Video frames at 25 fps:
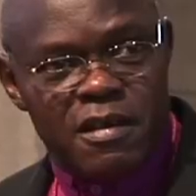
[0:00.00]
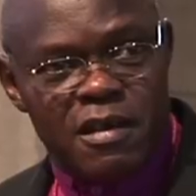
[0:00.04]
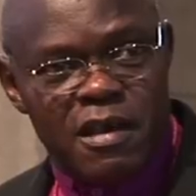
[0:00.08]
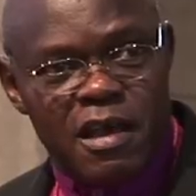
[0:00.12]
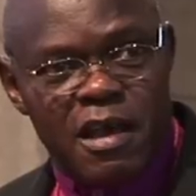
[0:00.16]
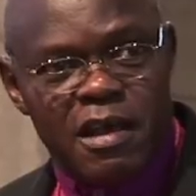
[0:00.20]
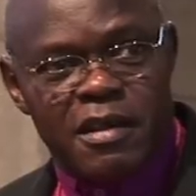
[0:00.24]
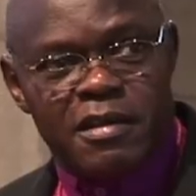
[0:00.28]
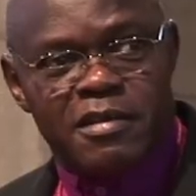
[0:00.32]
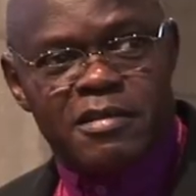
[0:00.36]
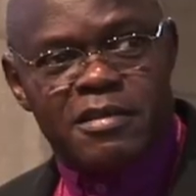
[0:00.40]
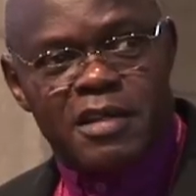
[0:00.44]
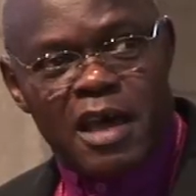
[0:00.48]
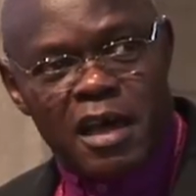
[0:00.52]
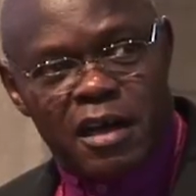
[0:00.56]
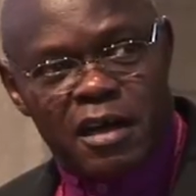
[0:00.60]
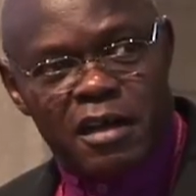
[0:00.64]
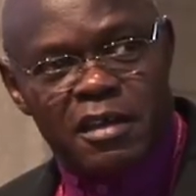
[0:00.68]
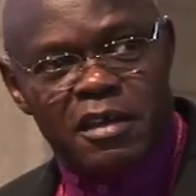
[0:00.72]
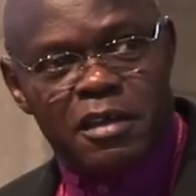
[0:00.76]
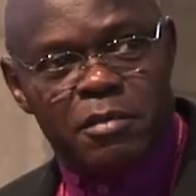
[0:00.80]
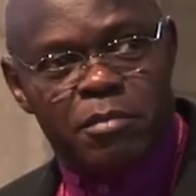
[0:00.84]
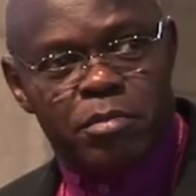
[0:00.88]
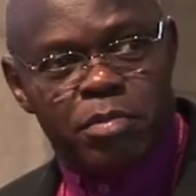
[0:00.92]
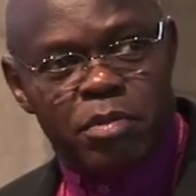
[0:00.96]
and
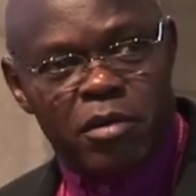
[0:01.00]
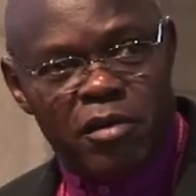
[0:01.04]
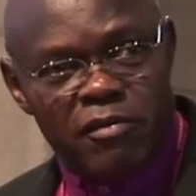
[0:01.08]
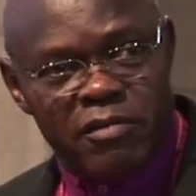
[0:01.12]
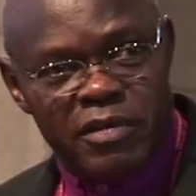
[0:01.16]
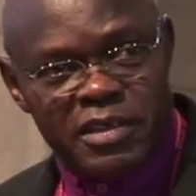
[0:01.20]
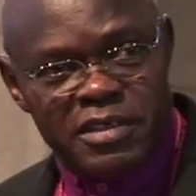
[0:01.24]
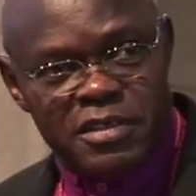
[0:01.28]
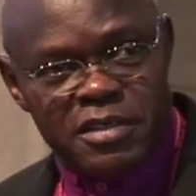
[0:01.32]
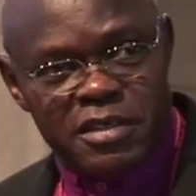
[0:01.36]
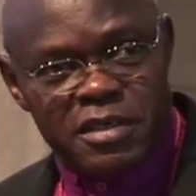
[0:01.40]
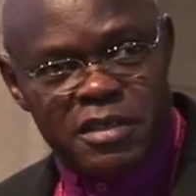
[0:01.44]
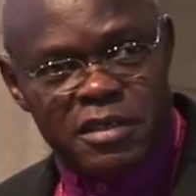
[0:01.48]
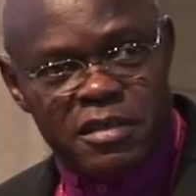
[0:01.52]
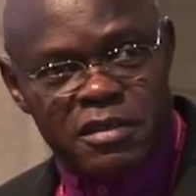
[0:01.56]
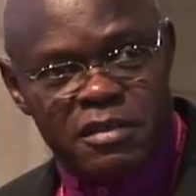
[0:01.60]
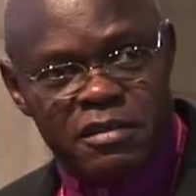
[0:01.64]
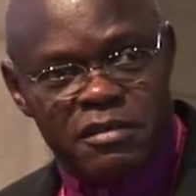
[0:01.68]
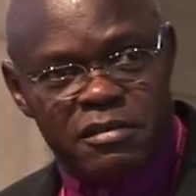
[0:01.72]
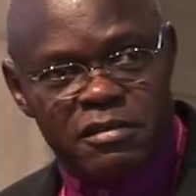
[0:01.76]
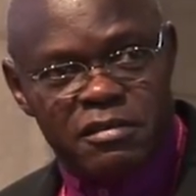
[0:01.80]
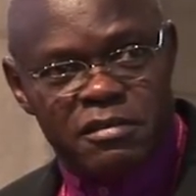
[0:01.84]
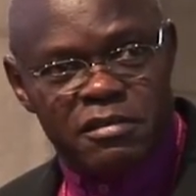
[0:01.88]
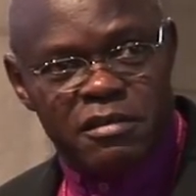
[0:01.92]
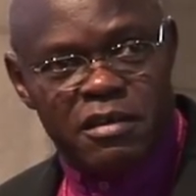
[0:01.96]
tackling poverty,
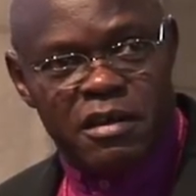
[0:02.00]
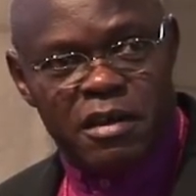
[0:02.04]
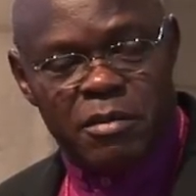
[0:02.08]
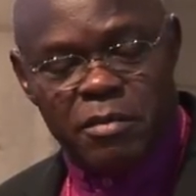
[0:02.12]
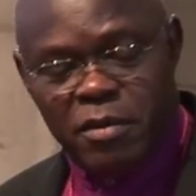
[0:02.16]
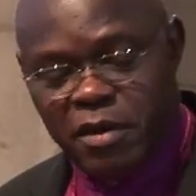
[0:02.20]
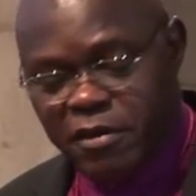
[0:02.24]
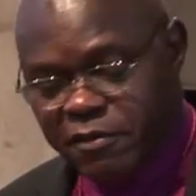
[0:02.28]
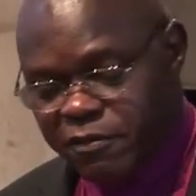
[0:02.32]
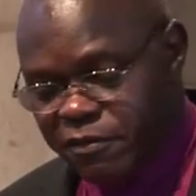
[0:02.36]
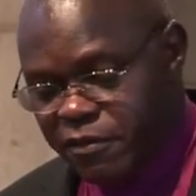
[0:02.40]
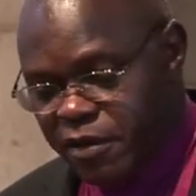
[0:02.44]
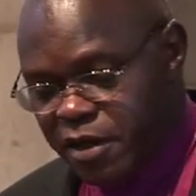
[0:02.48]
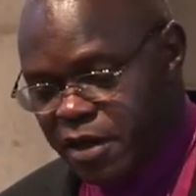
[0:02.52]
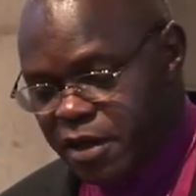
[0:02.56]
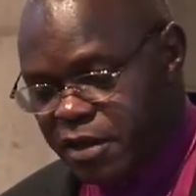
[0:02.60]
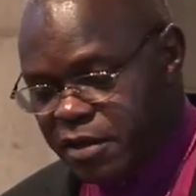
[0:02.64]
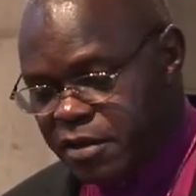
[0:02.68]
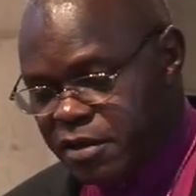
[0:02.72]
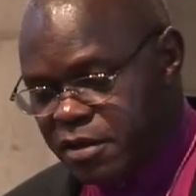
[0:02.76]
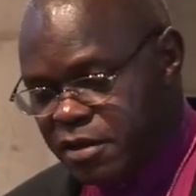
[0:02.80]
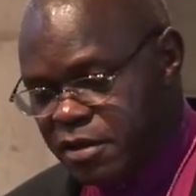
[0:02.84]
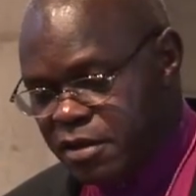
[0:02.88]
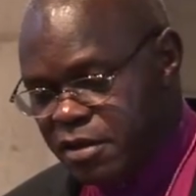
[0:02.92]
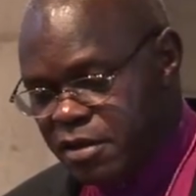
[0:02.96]
I'm
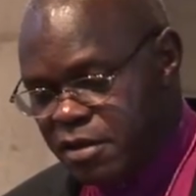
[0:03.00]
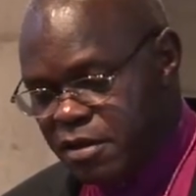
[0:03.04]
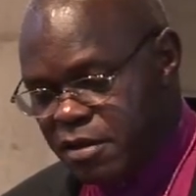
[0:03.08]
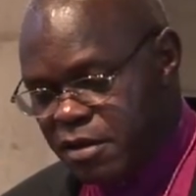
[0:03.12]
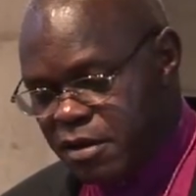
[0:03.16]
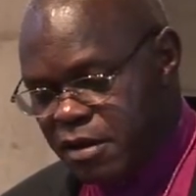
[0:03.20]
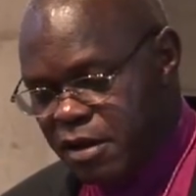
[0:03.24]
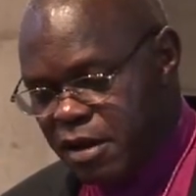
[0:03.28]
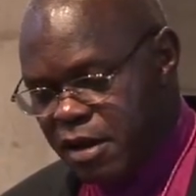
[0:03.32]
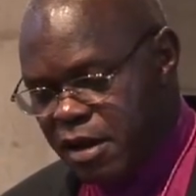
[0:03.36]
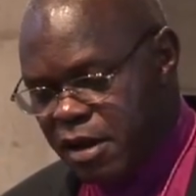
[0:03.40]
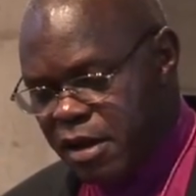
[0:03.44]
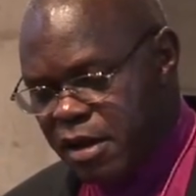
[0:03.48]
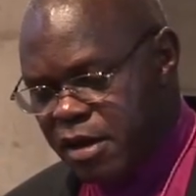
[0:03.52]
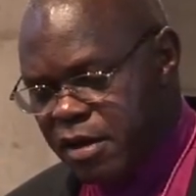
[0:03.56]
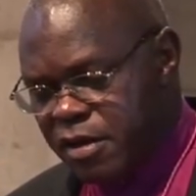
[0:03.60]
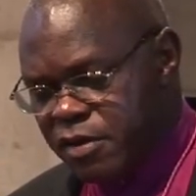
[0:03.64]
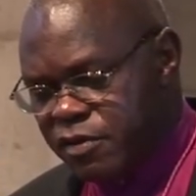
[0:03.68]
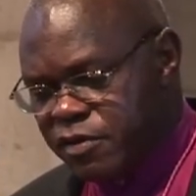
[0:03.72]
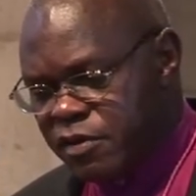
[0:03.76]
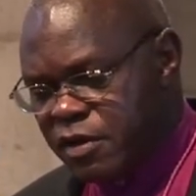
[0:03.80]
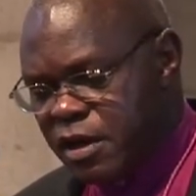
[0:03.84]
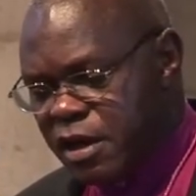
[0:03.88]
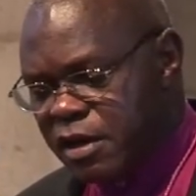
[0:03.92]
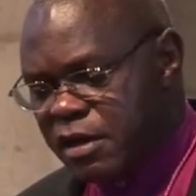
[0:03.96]
afraid,
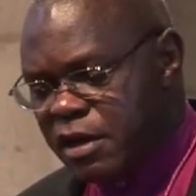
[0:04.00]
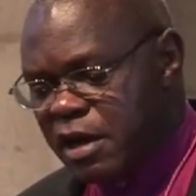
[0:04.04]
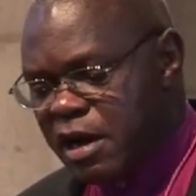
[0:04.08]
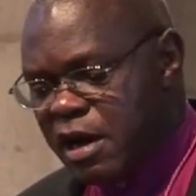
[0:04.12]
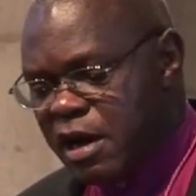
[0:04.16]
is an